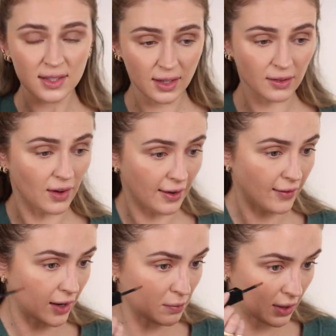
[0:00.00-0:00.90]
is like very,
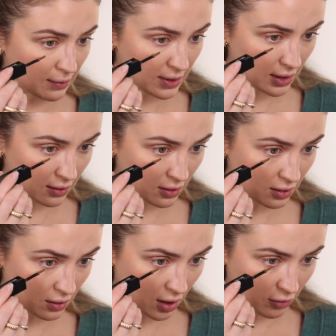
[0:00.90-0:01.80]
very pigmented and there's
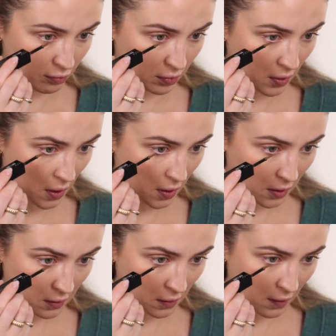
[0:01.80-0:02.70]
a lot of
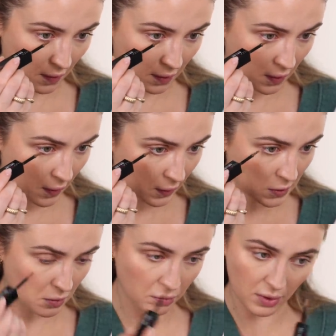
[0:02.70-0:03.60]
product on the
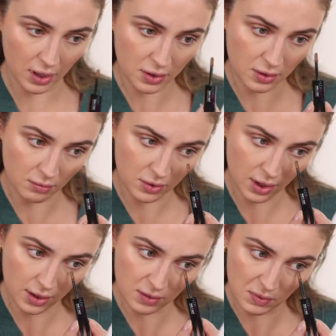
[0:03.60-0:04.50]
actual brush. So I'm
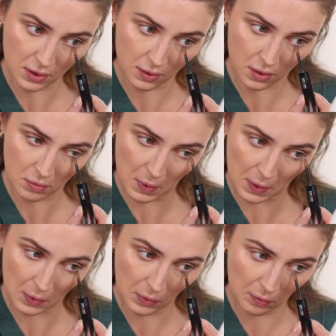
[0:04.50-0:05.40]
trying to be a little
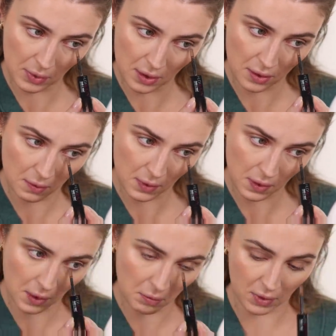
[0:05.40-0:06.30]
bit sparing with
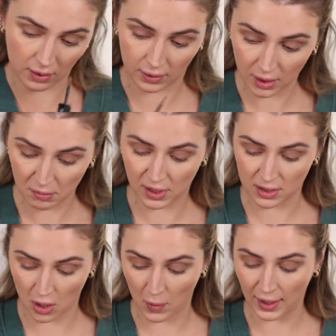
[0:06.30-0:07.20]
it, but a little bit
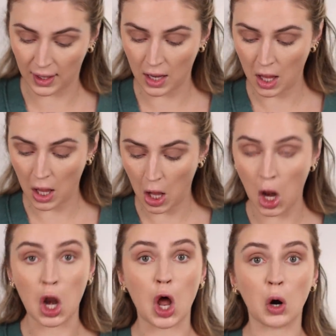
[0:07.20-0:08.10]
is going
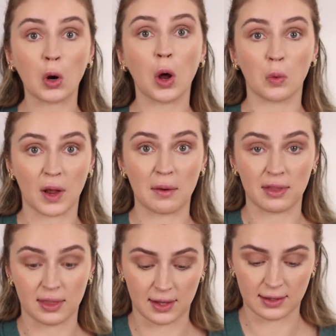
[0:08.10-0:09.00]
a long, long way
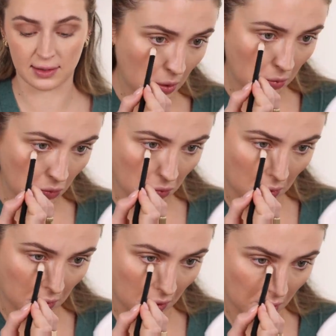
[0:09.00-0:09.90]
with this. Just
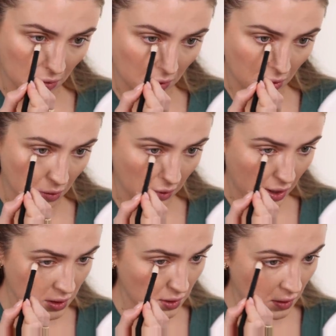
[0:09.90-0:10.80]
blending that out on the lower
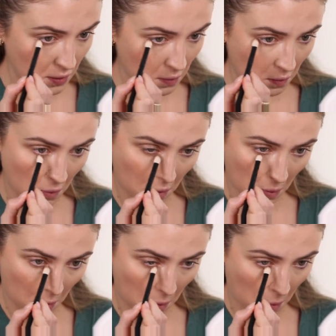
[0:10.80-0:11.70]
lash line
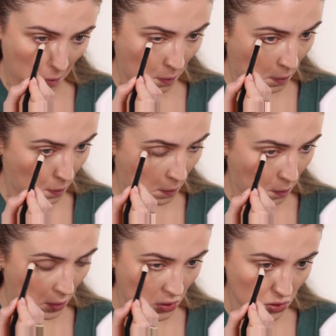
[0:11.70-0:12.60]

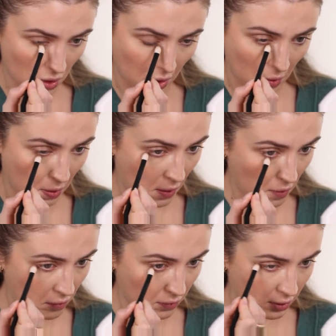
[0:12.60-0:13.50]
which I
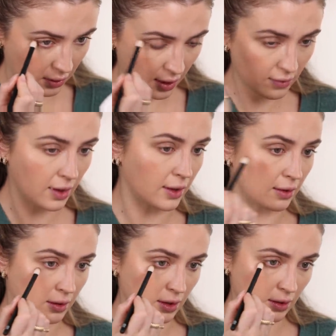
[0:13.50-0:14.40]
love. Love how
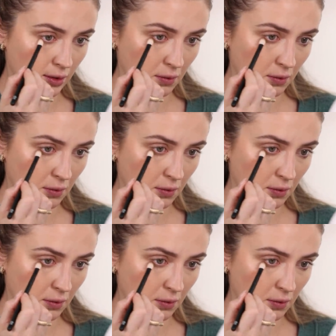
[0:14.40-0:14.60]
that looks.